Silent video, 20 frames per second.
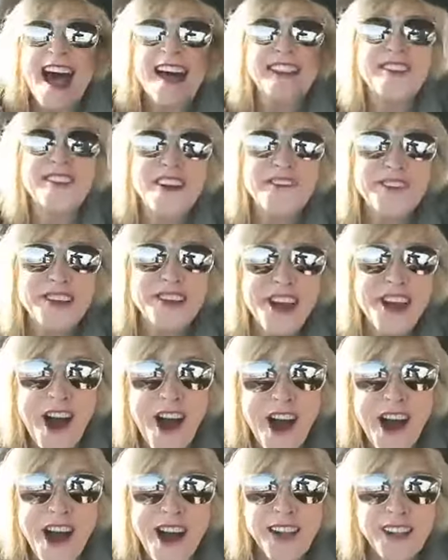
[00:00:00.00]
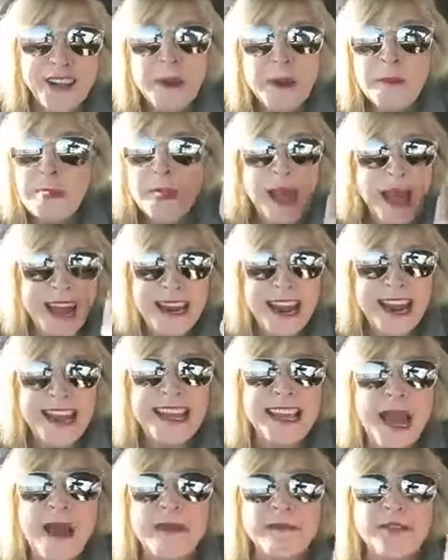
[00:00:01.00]
I love you all. And
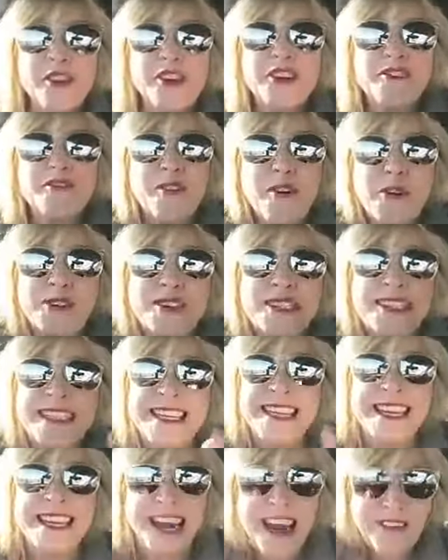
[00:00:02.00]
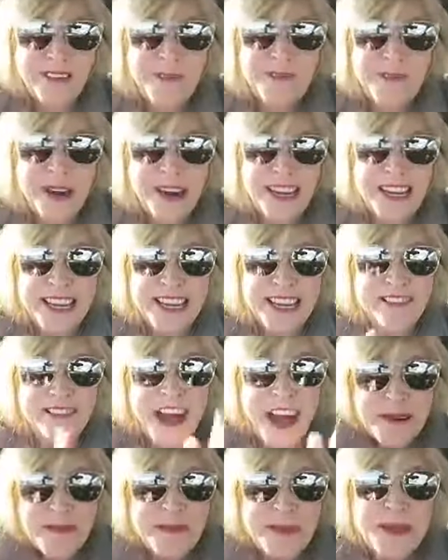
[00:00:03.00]
I'm looking forward to seeing everybody. A
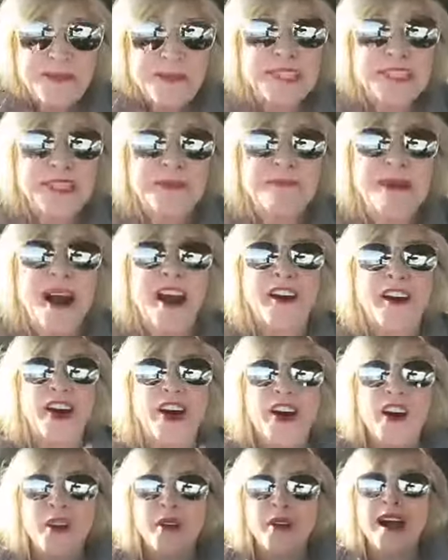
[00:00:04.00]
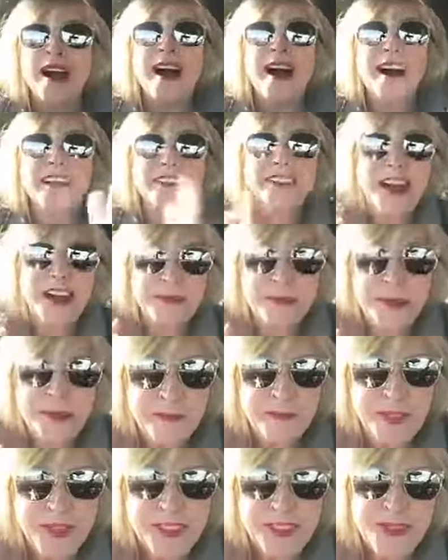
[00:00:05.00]
lot of people tomorrow. A lot of
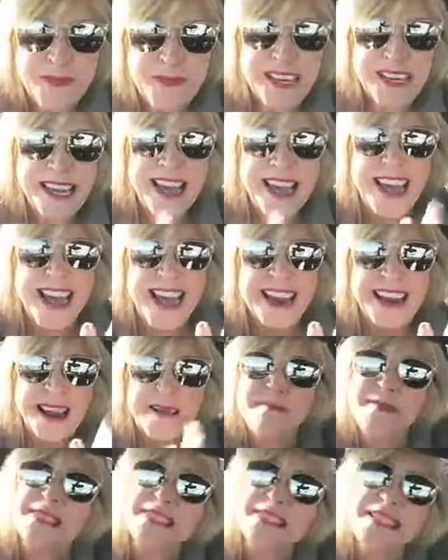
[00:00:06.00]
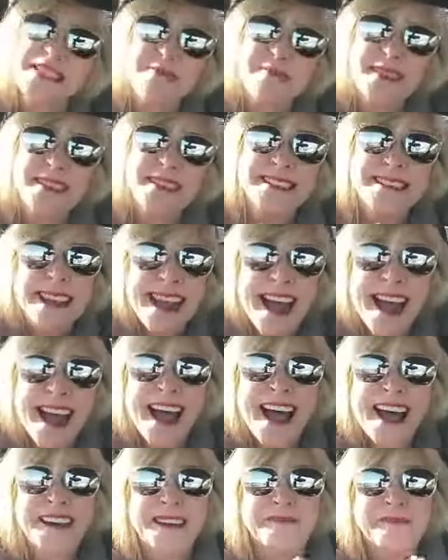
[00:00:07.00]
people this weekend. I miss seeing my
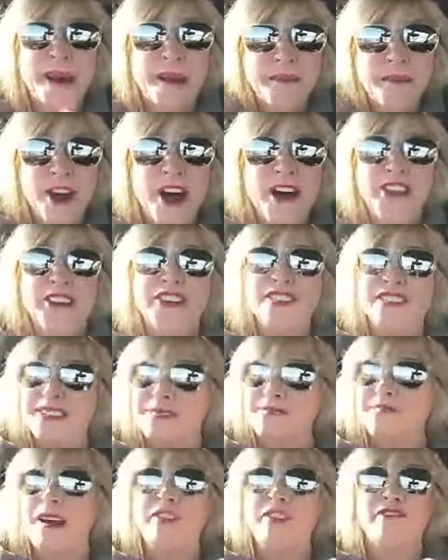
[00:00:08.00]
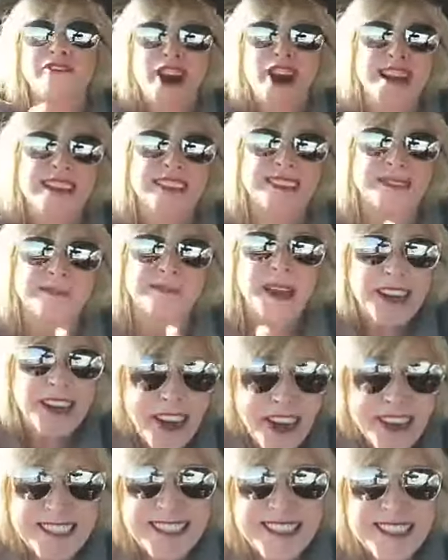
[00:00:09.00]
dad and my brothers and my friends and my
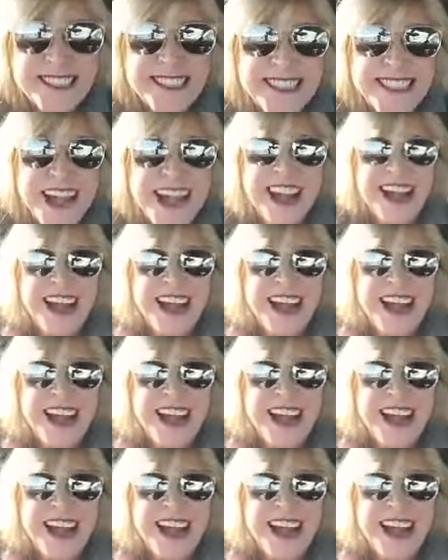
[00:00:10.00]
cousins.